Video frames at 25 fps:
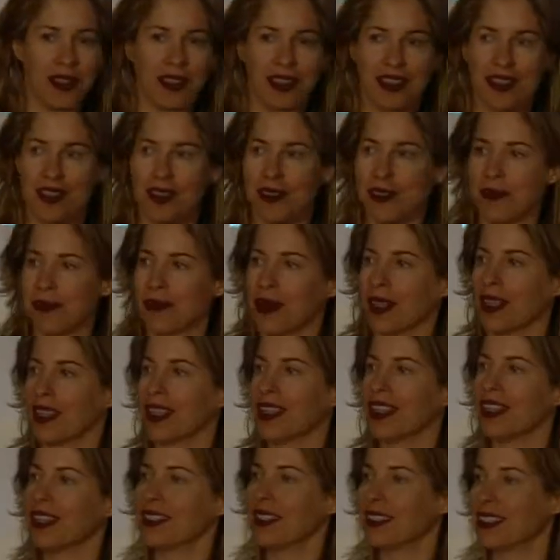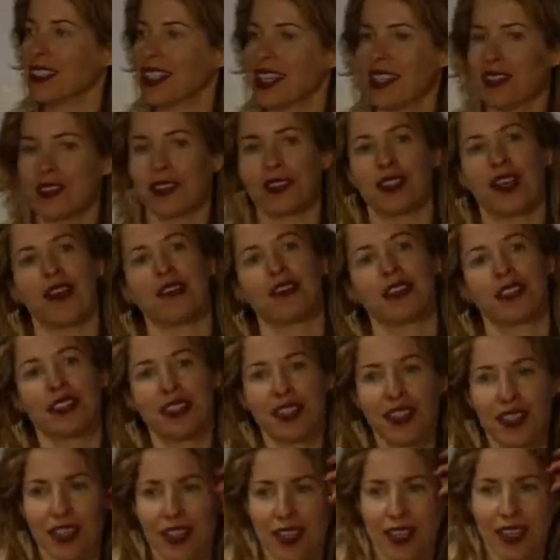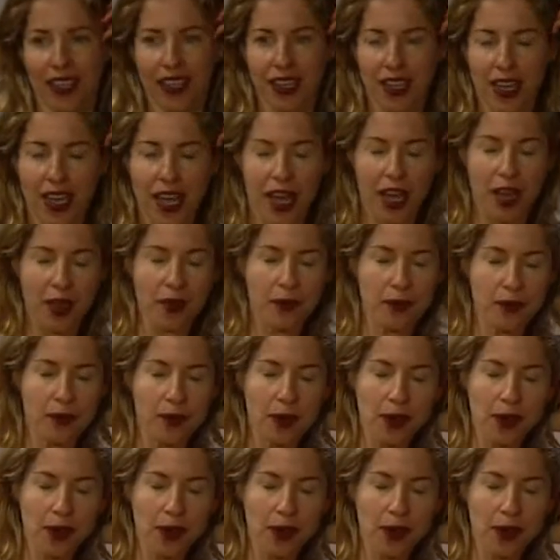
you know, you see there's obviously the um,